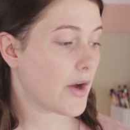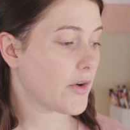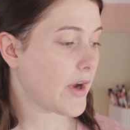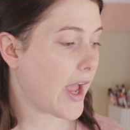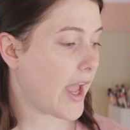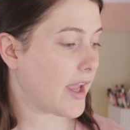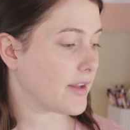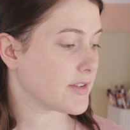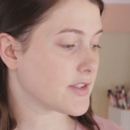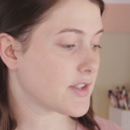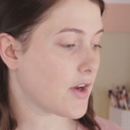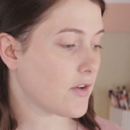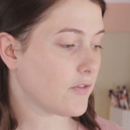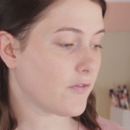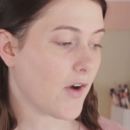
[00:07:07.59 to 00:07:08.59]
Okay,
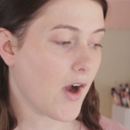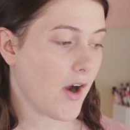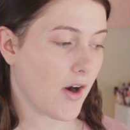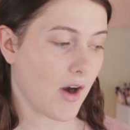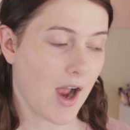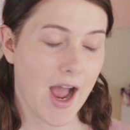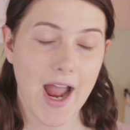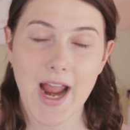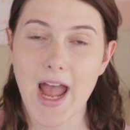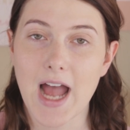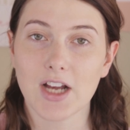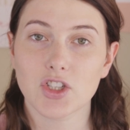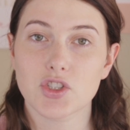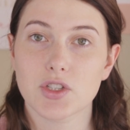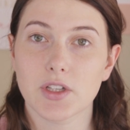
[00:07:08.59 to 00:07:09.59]
so far, I
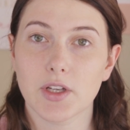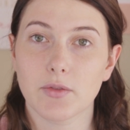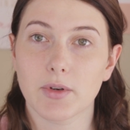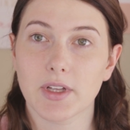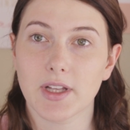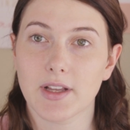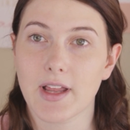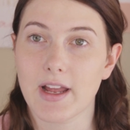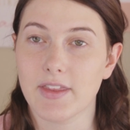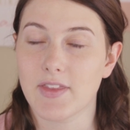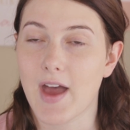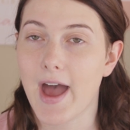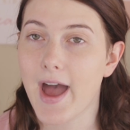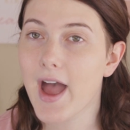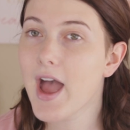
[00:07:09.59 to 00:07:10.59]
actually really like
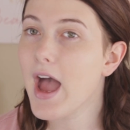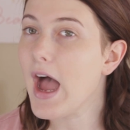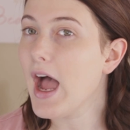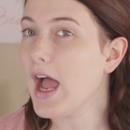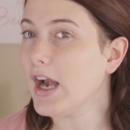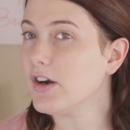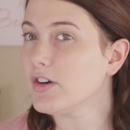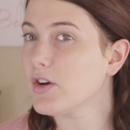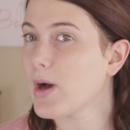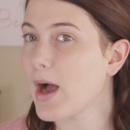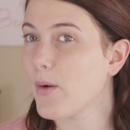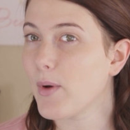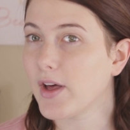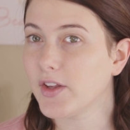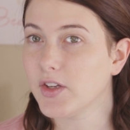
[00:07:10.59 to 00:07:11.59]
that. I don't know
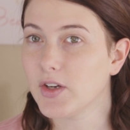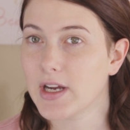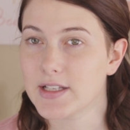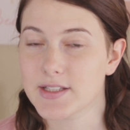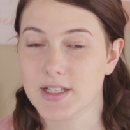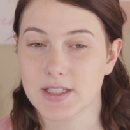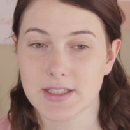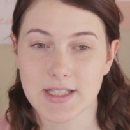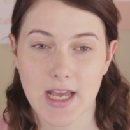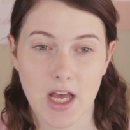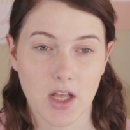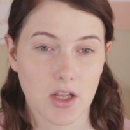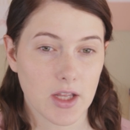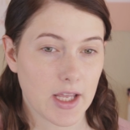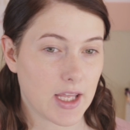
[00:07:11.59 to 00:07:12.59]
how well you guys can
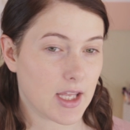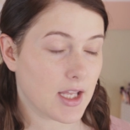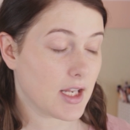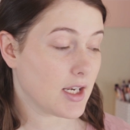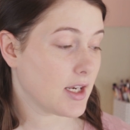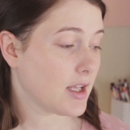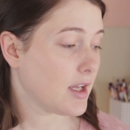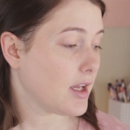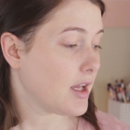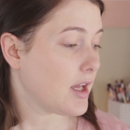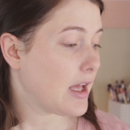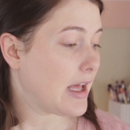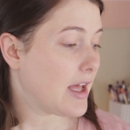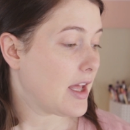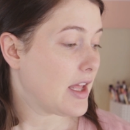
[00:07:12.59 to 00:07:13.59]
tell in
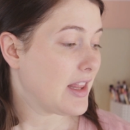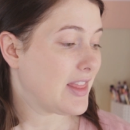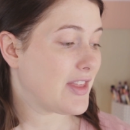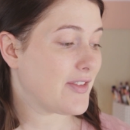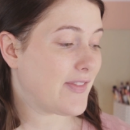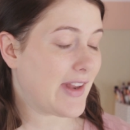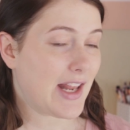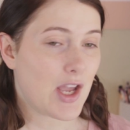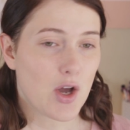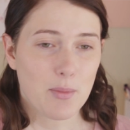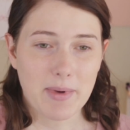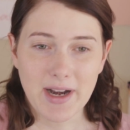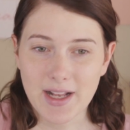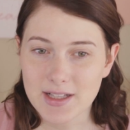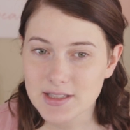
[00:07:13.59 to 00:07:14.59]
the video,
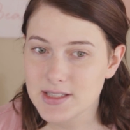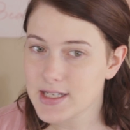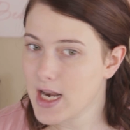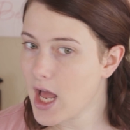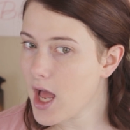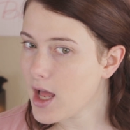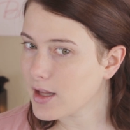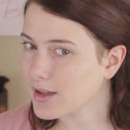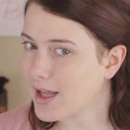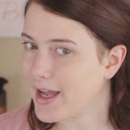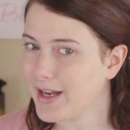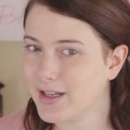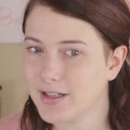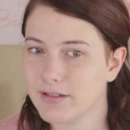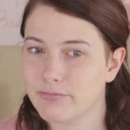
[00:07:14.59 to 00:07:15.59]
but it's not
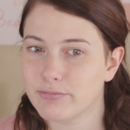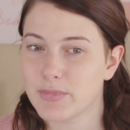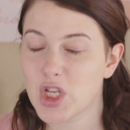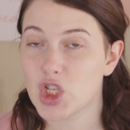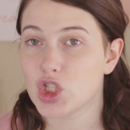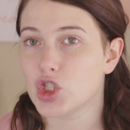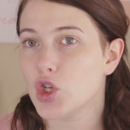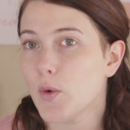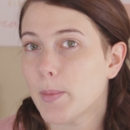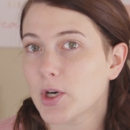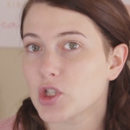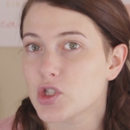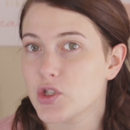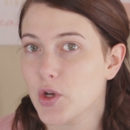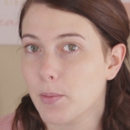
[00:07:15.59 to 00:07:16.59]
like
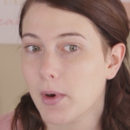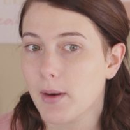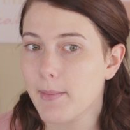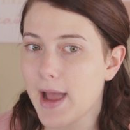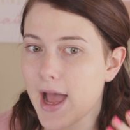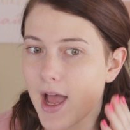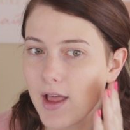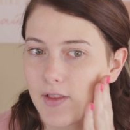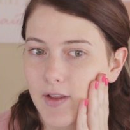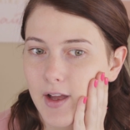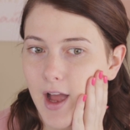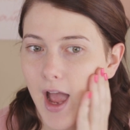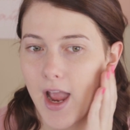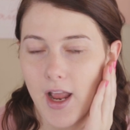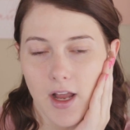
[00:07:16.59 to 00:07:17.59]
super matte.
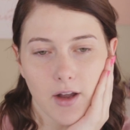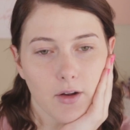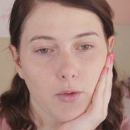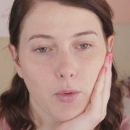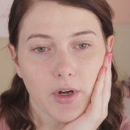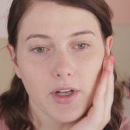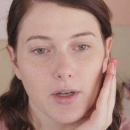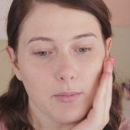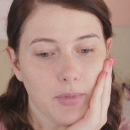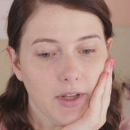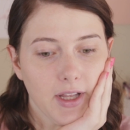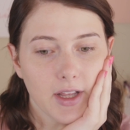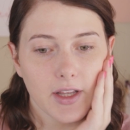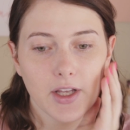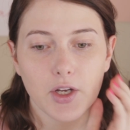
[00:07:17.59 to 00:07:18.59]
I would
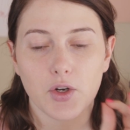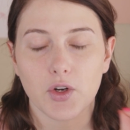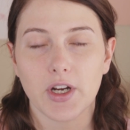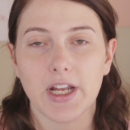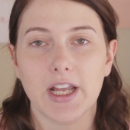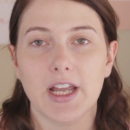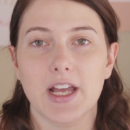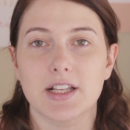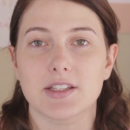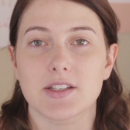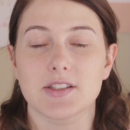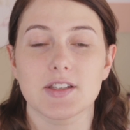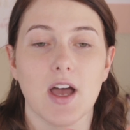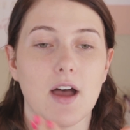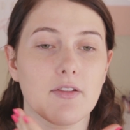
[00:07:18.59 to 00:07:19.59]
completely agree. It's a
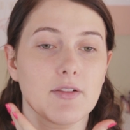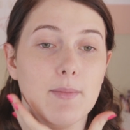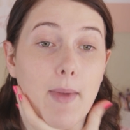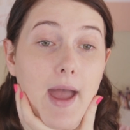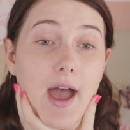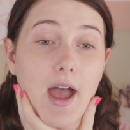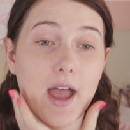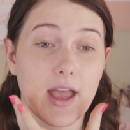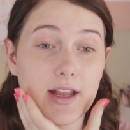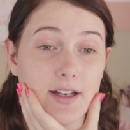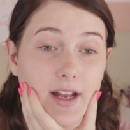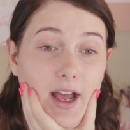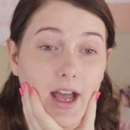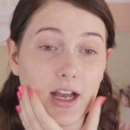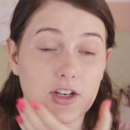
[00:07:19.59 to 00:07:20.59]
soft matte.
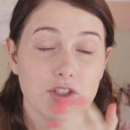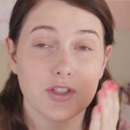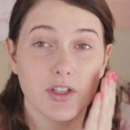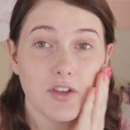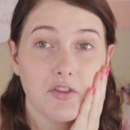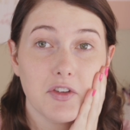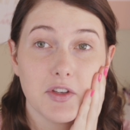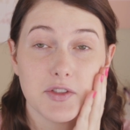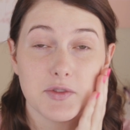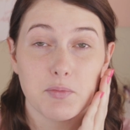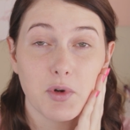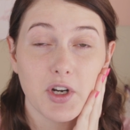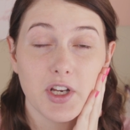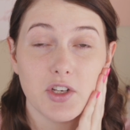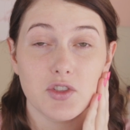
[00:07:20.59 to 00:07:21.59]
It actually feels
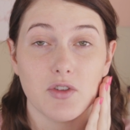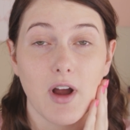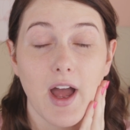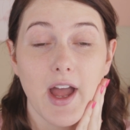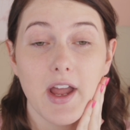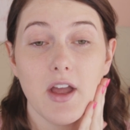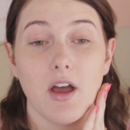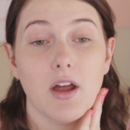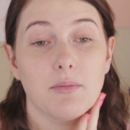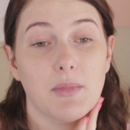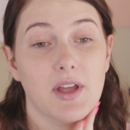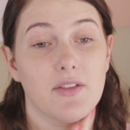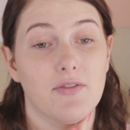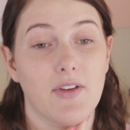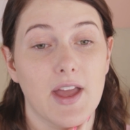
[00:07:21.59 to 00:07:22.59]
pretty dry on
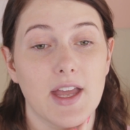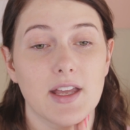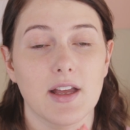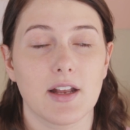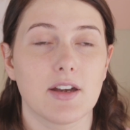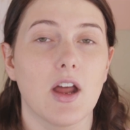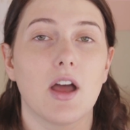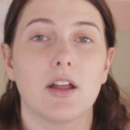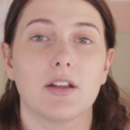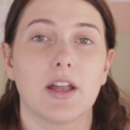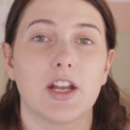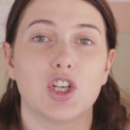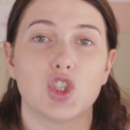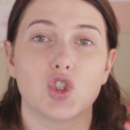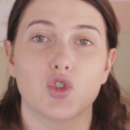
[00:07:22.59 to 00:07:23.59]
my face. Not
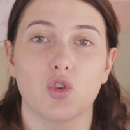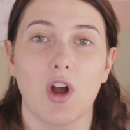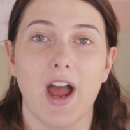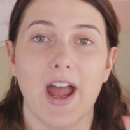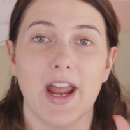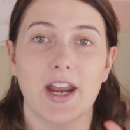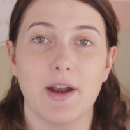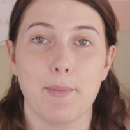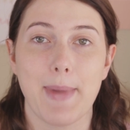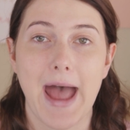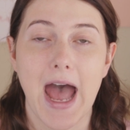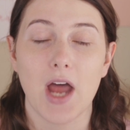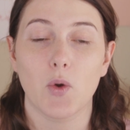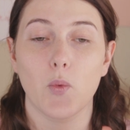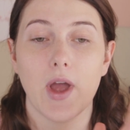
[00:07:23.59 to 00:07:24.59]
like dry in a
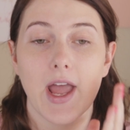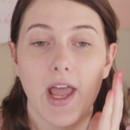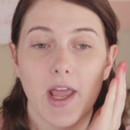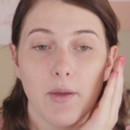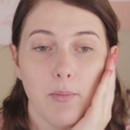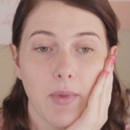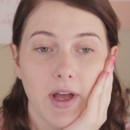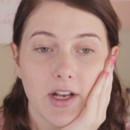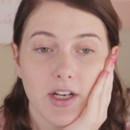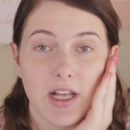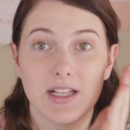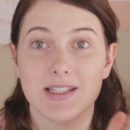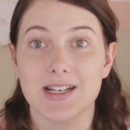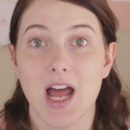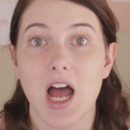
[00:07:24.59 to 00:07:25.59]
bad way, but
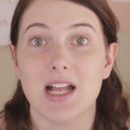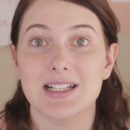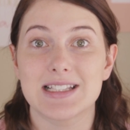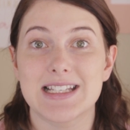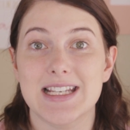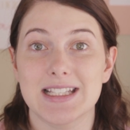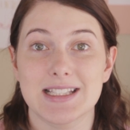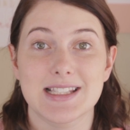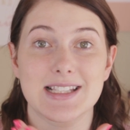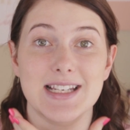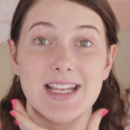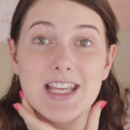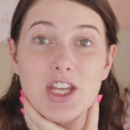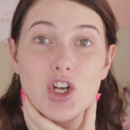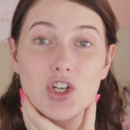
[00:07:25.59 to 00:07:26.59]
it's not
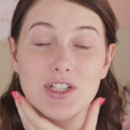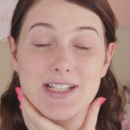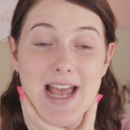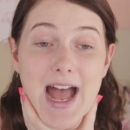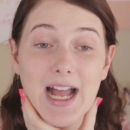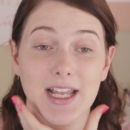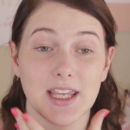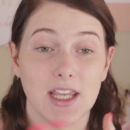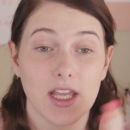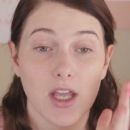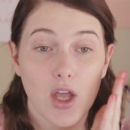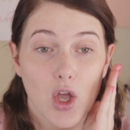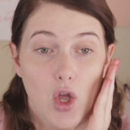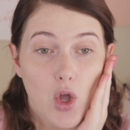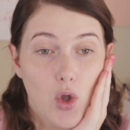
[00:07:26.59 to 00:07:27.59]
sticky or tacky,
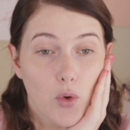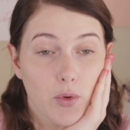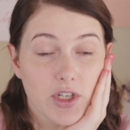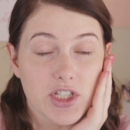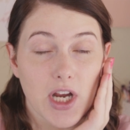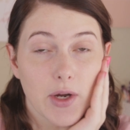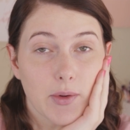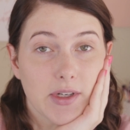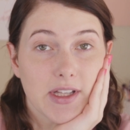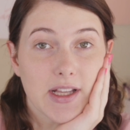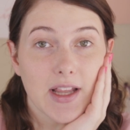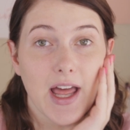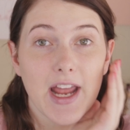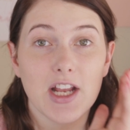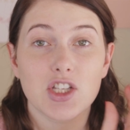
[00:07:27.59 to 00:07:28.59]
which I really
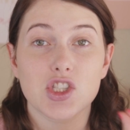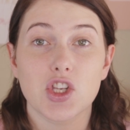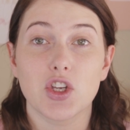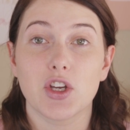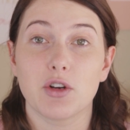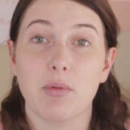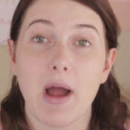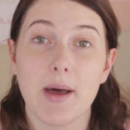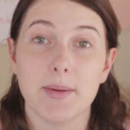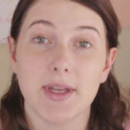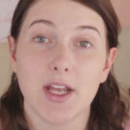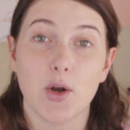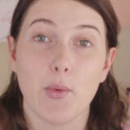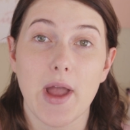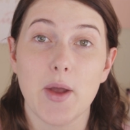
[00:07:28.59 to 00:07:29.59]
like. So you could probably
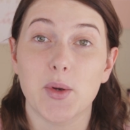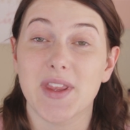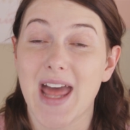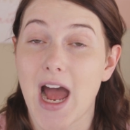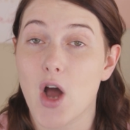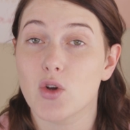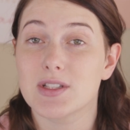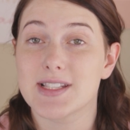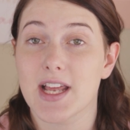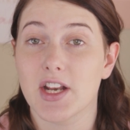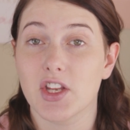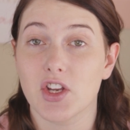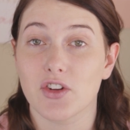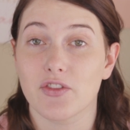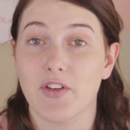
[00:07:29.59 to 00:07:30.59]
get away without
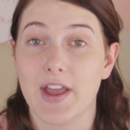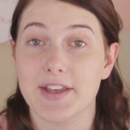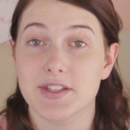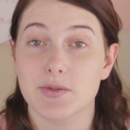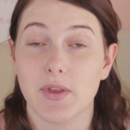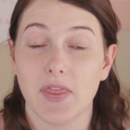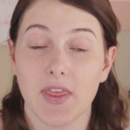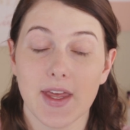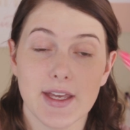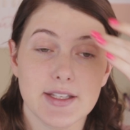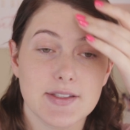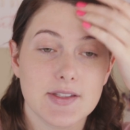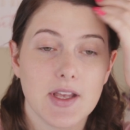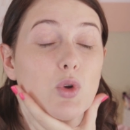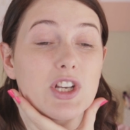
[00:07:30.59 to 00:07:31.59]
setting your face with
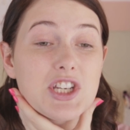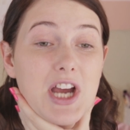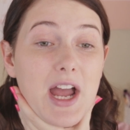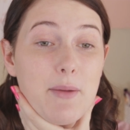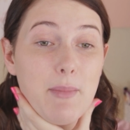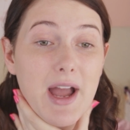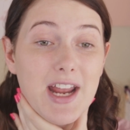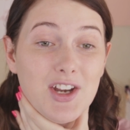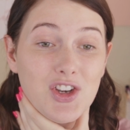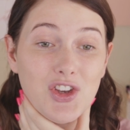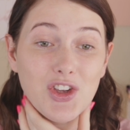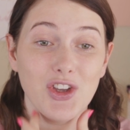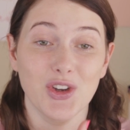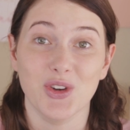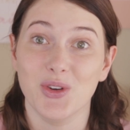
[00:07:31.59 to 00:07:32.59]
this, which I might
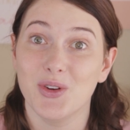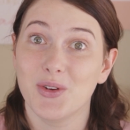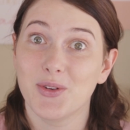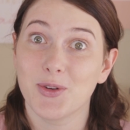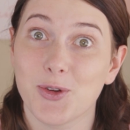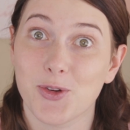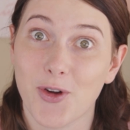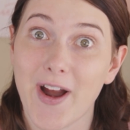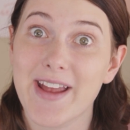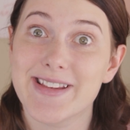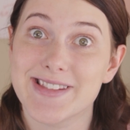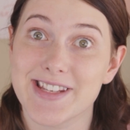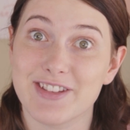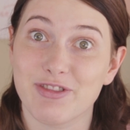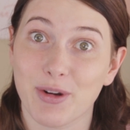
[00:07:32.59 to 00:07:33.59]
do.
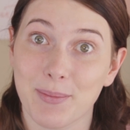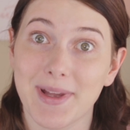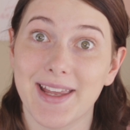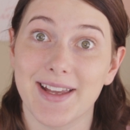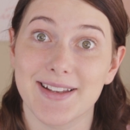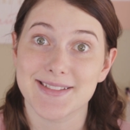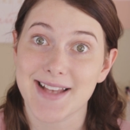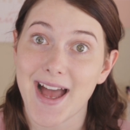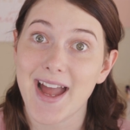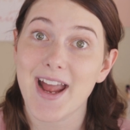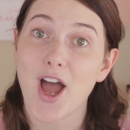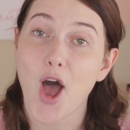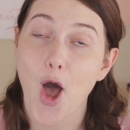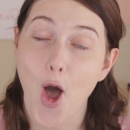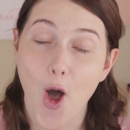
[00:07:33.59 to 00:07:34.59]
Crazy for me, because I
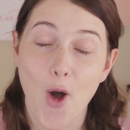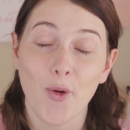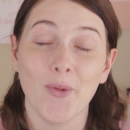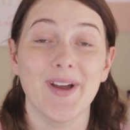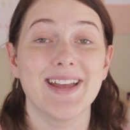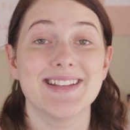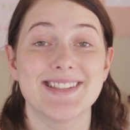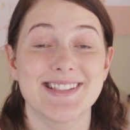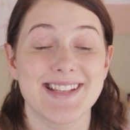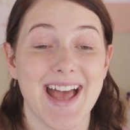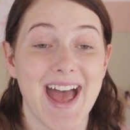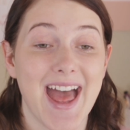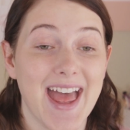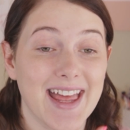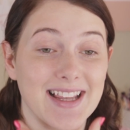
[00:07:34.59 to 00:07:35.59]
always
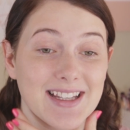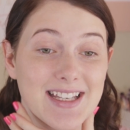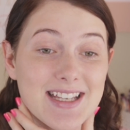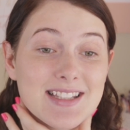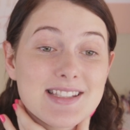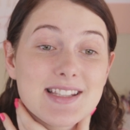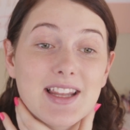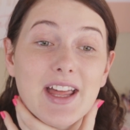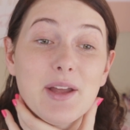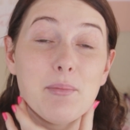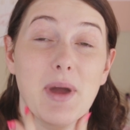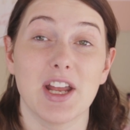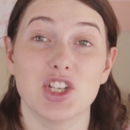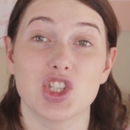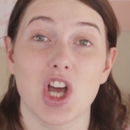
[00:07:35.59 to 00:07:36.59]
set at least like
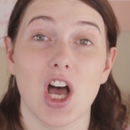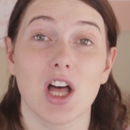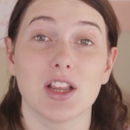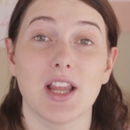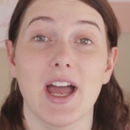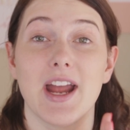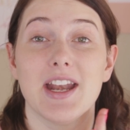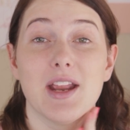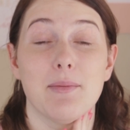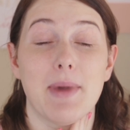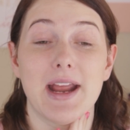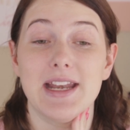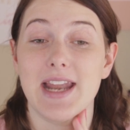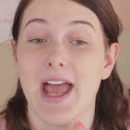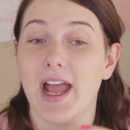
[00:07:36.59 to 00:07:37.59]
my jawline and
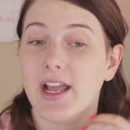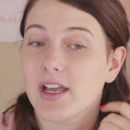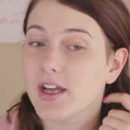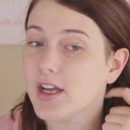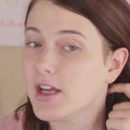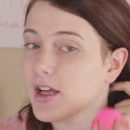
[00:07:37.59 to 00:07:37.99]
my neck,